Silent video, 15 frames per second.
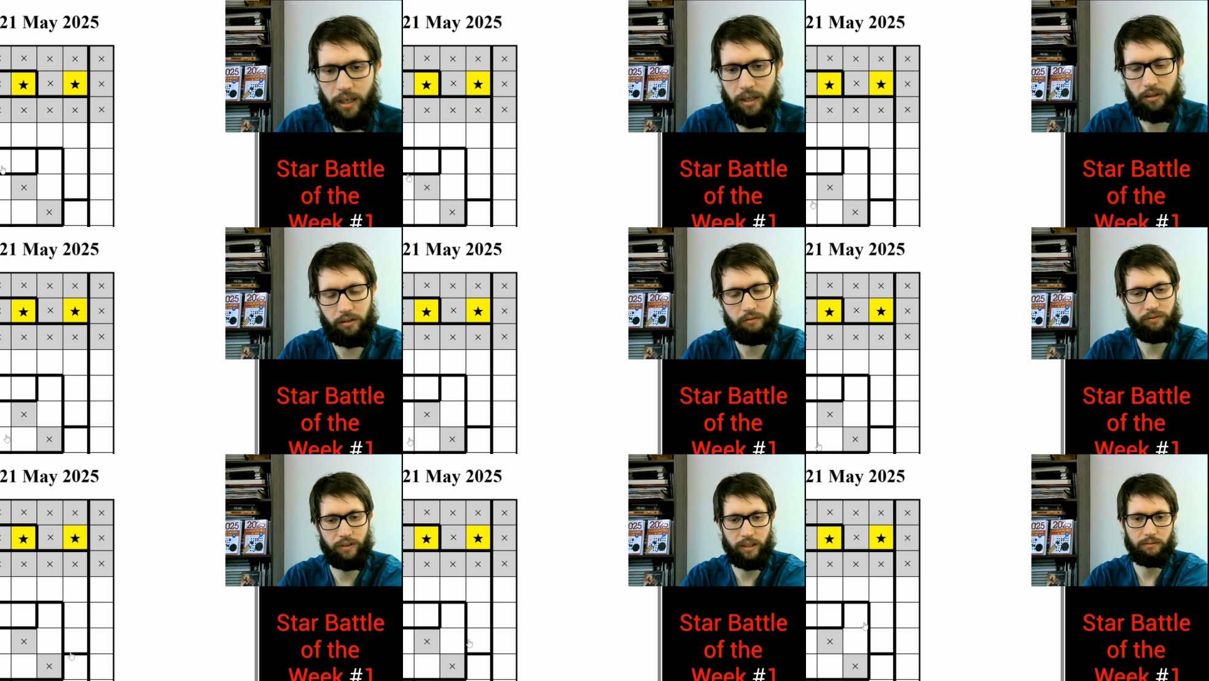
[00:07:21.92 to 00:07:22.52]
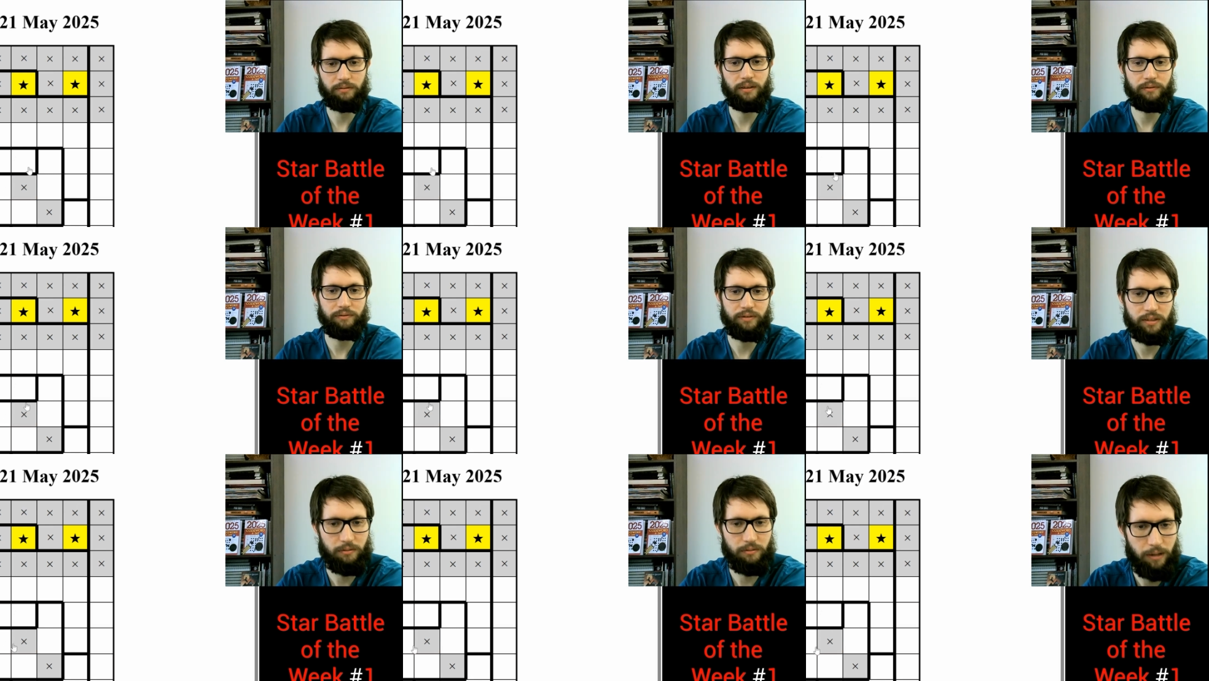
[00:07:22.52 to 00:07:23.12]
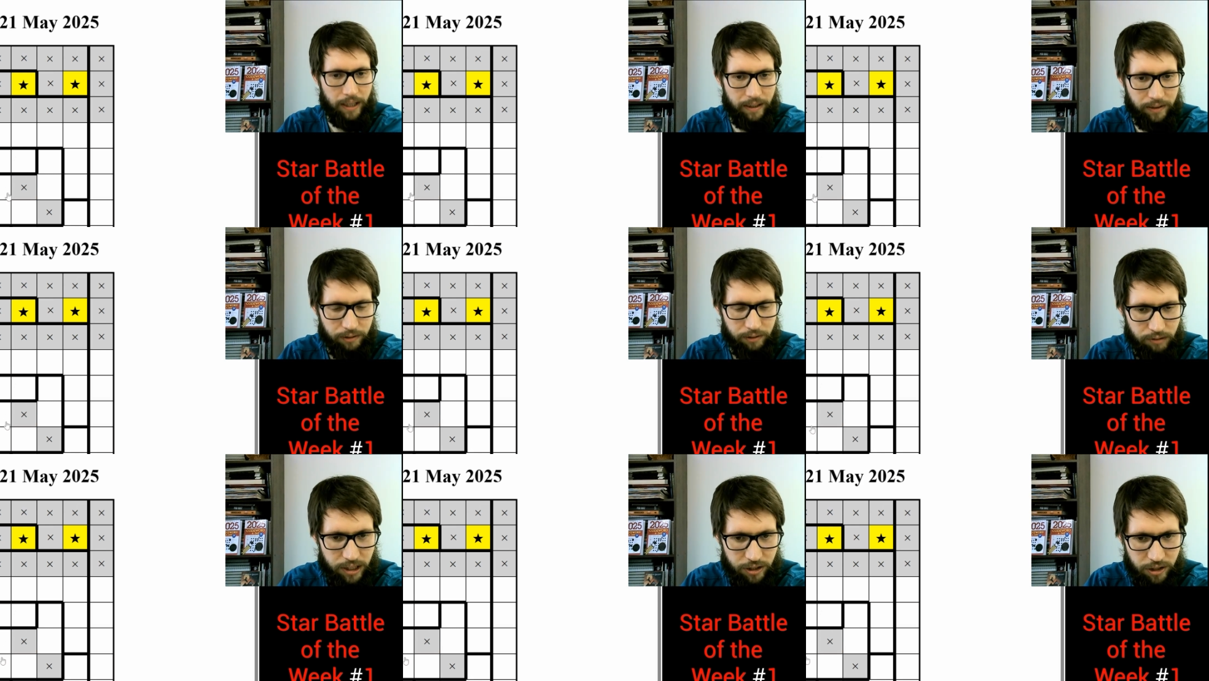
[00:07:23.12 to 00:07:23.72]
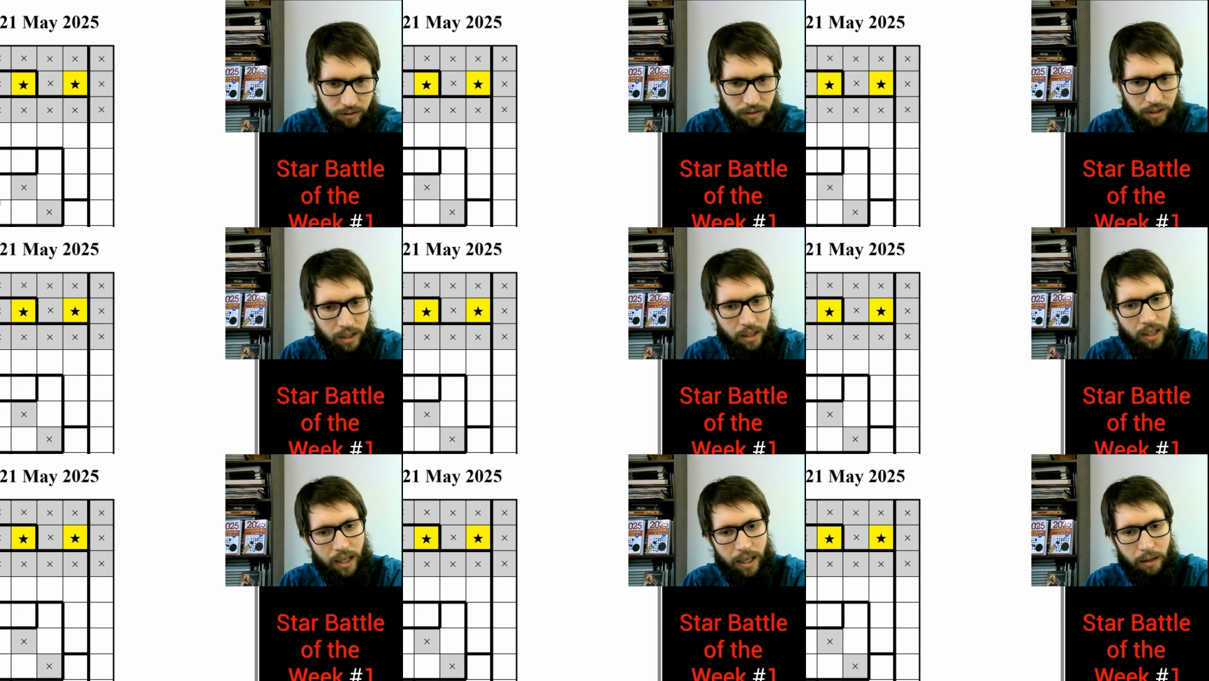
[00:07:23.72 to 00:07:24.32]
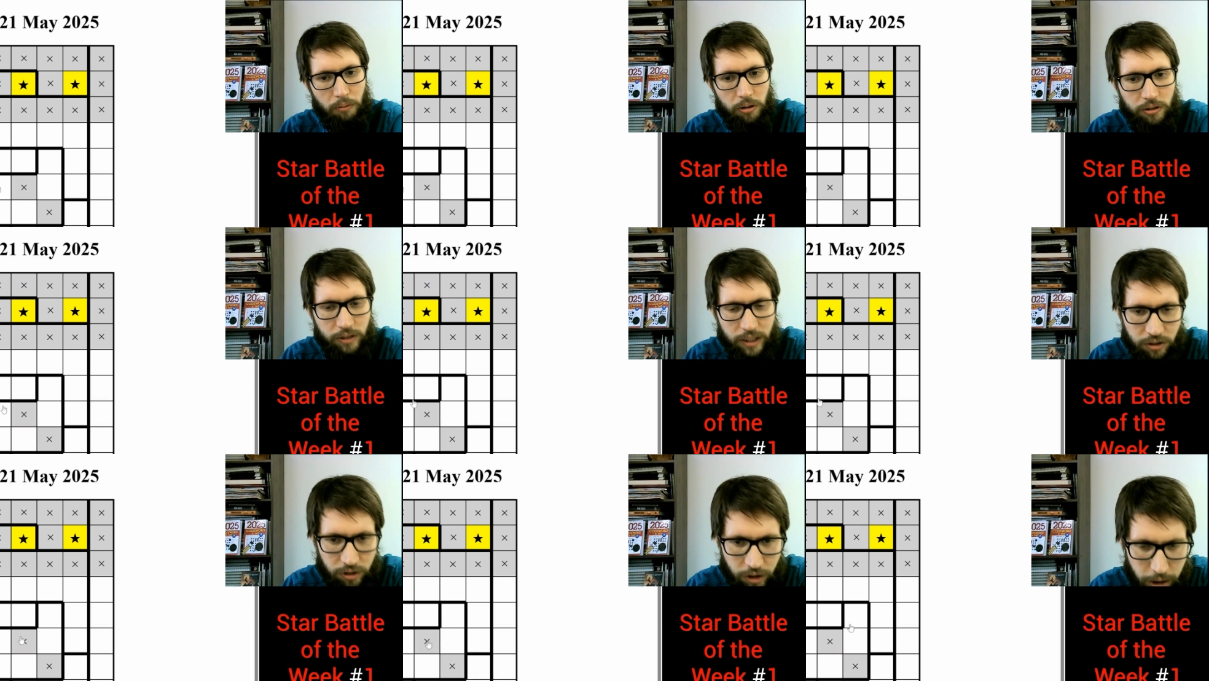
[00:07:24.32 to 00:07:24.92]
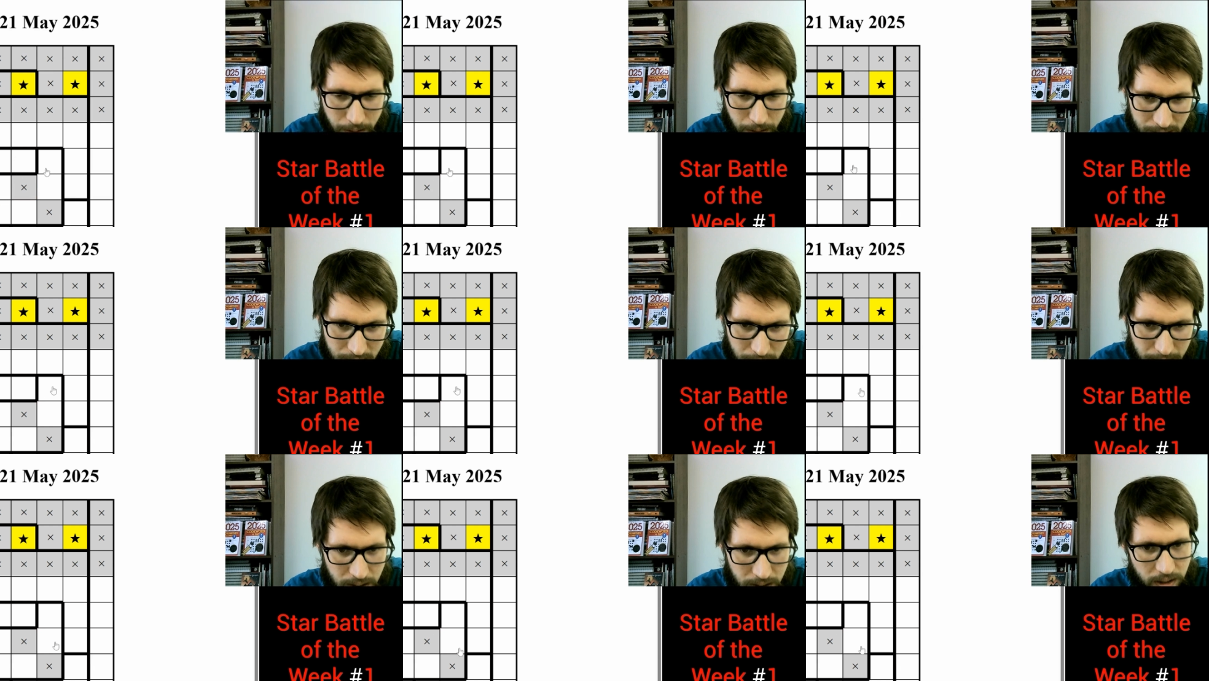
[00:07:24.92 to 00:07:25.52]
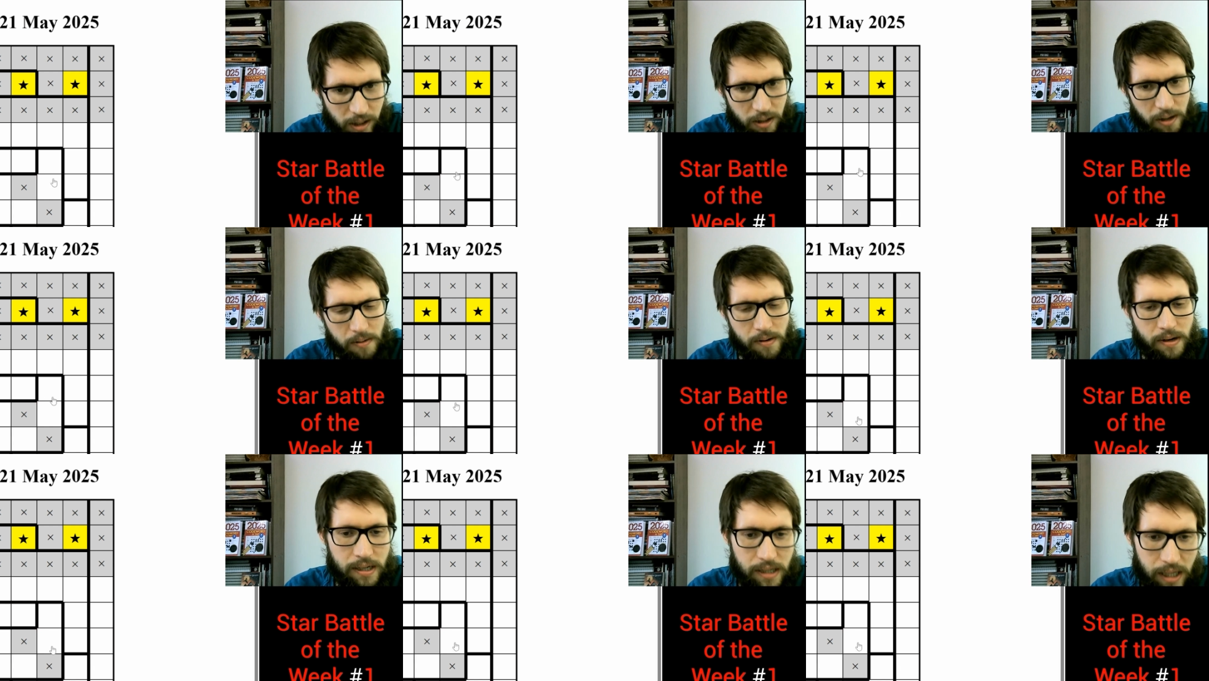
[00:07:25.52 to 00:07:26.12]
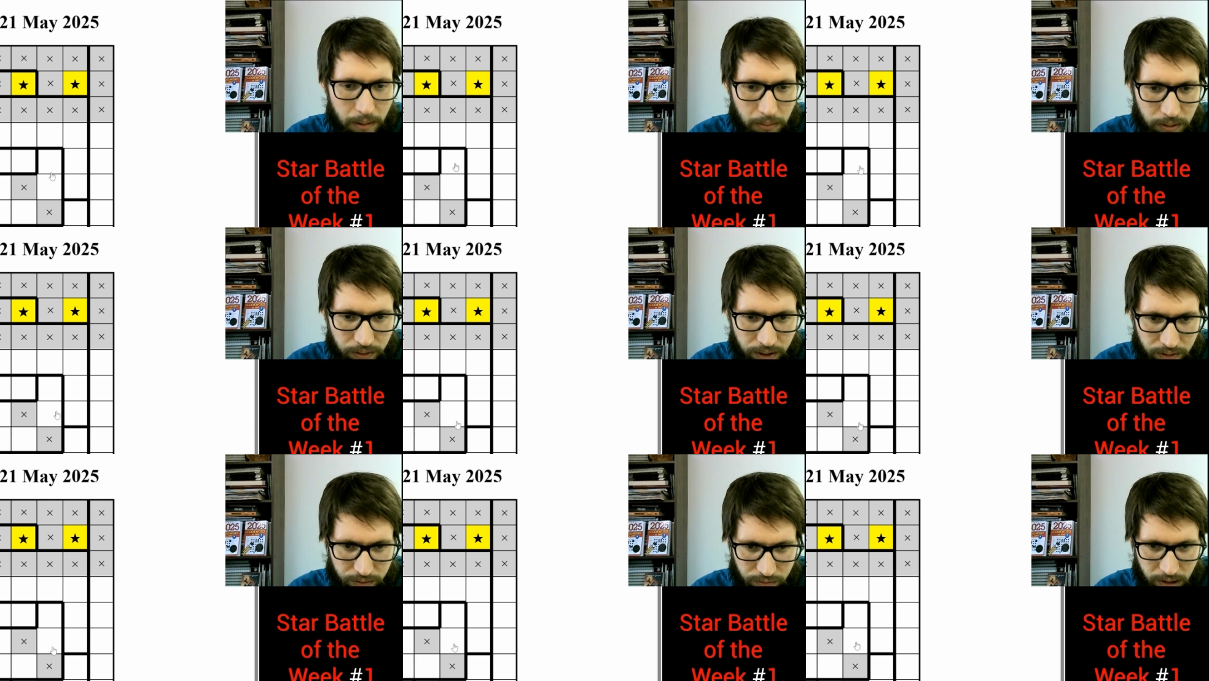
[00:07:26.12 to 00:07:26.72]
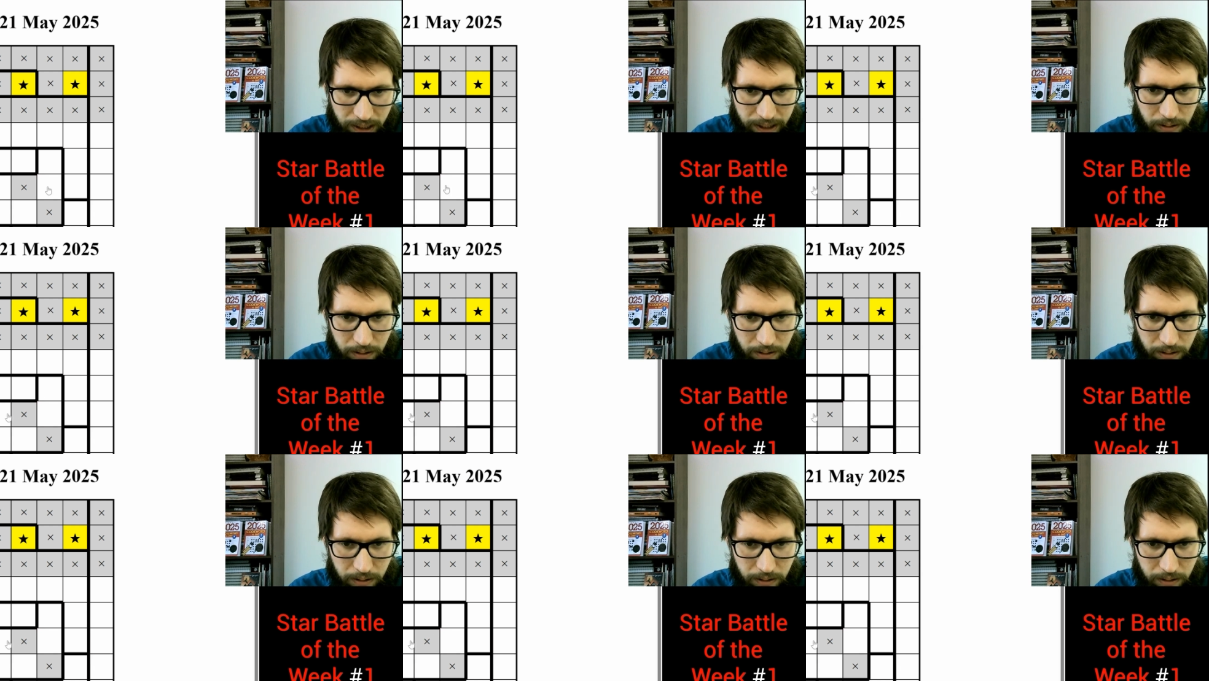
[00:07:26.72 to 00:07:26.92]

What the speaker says: conflict with every square in the region, and one of these two has to be a star, and one of these three.